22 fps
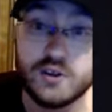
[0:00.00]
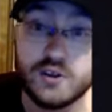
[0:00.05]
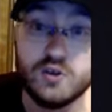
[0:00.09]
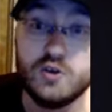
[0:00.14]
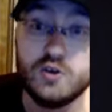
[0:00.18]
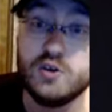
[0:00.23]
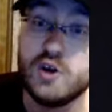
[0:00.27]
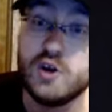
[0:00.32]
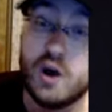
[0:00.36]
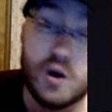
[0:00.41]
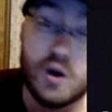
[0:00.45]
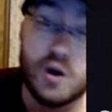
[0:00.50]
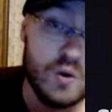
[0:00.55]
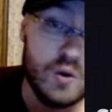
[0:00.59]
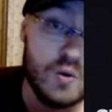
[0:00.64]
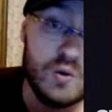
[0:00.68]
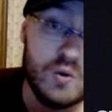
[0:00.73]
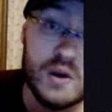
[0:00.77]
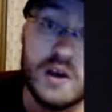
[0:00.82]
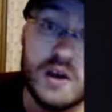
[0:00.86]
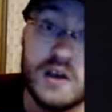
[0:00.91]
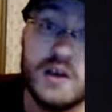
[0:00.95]
go
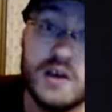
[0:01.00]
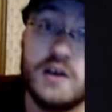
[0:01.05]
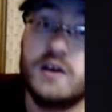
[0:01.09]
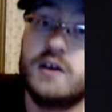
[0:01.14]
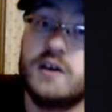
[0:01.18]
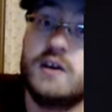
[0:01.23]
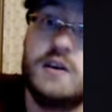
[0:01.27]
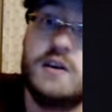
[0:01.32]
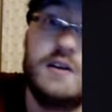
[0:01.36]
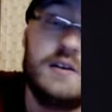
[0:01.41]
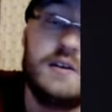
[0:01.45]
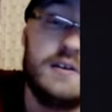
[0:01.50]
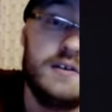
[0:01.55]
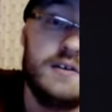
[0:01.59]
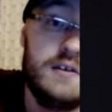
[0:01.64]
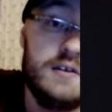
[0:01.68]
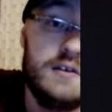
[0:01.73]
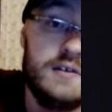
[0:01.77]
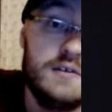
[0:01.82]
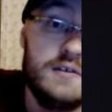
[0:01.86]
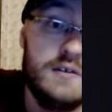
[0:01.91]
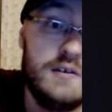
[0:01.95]

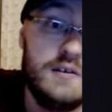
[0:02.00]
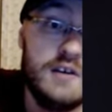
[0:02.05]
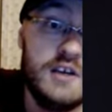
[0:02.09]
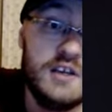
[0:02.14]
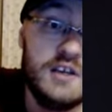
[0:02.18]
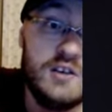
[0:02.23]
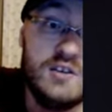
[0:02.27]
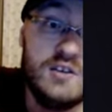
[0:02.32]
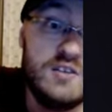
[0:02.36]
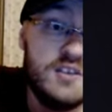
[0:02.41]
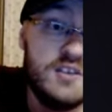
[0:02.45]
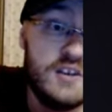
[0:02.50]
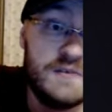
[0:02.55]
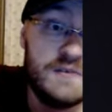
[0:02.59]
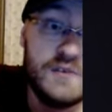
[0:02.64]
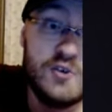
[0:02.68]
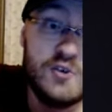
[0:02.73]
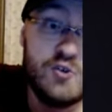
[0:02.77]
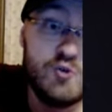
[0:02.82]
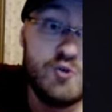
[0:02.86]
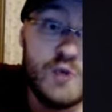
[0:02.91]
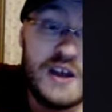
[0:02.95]
in different
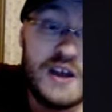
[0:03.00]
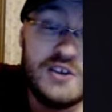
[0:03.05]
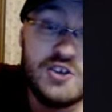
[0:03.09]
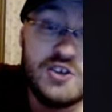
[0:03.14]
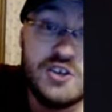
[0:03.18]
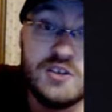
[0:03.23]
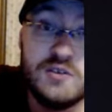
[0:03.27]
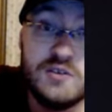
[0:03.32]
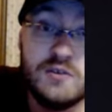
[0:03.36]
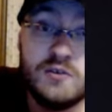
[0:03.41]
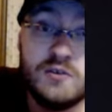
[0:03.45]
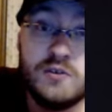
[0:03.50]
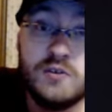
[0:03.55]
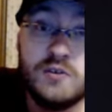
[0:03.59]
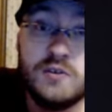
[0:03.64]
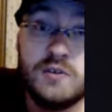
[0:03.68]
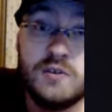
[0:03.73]
directions.